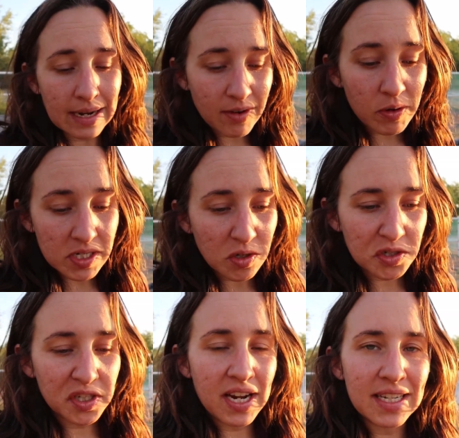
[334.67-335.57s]
And I've always
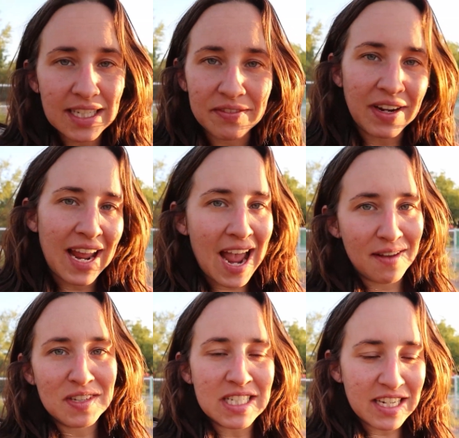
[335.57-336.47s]
told you guys, if I
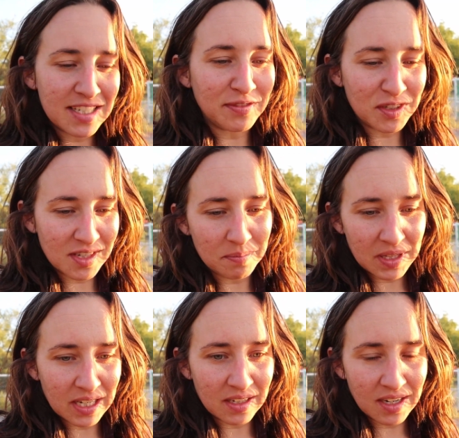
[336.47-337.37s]
have seeds for
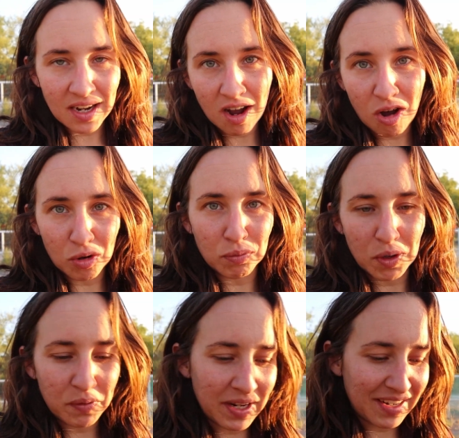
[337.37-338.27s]
something, I'll
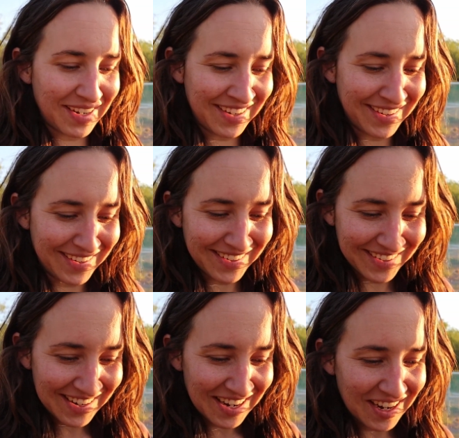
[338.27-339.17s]
grow it.
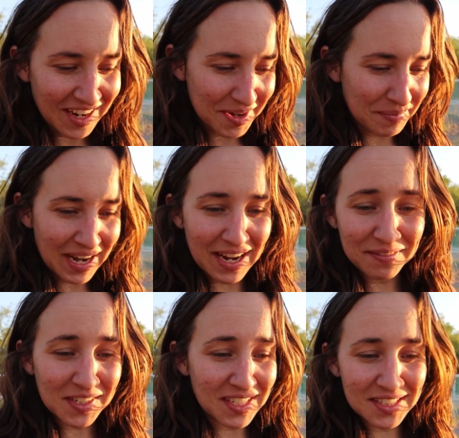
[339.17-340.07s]
I
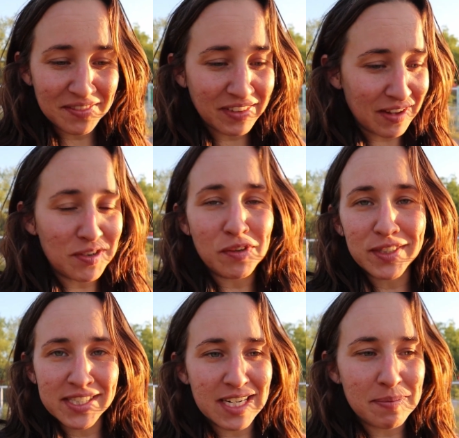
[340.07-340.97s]
have tons of
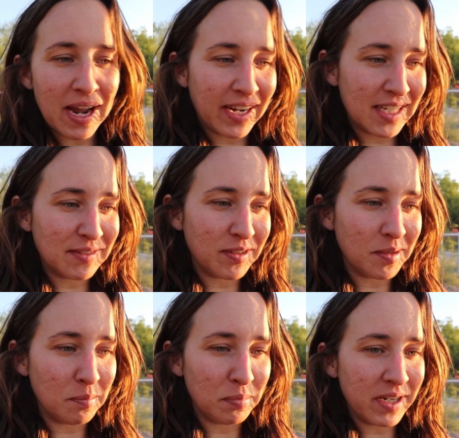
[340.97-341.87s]
leftover seed packets
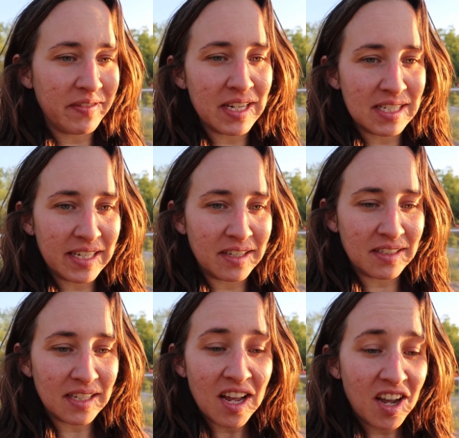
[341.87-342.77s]
from previous
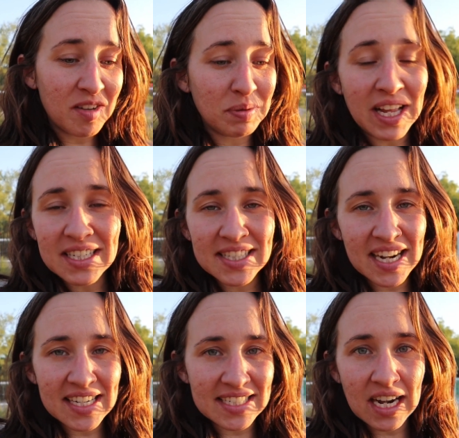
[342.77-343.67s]
years of plants
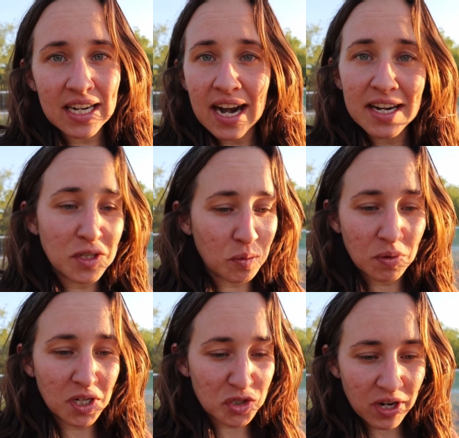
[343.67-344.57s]
that I decided I
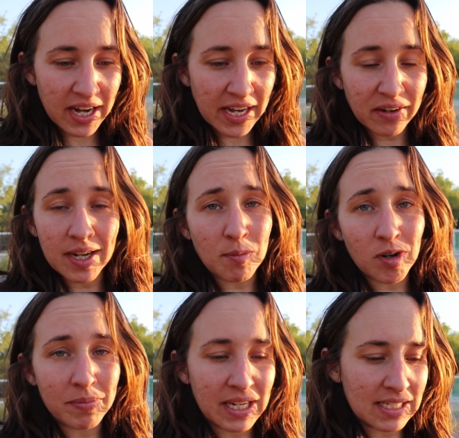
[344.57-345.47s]
don't want to try here
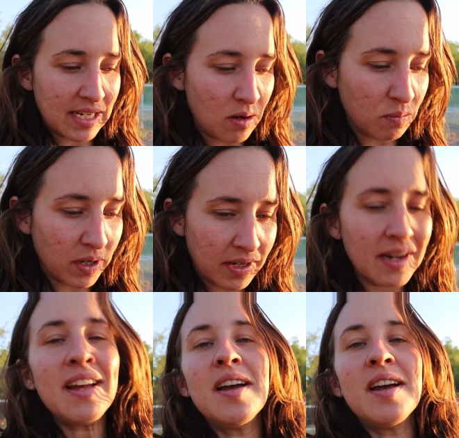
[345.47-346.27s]
anymore because they don't work.